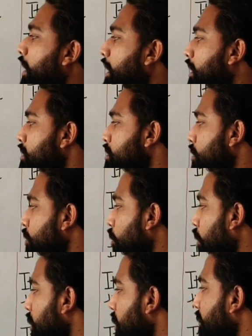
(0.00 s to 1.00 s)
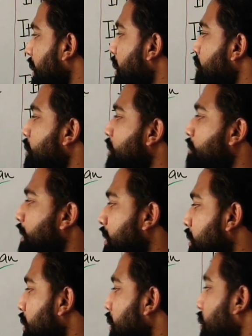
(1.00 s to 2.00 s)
It is not a value judgment.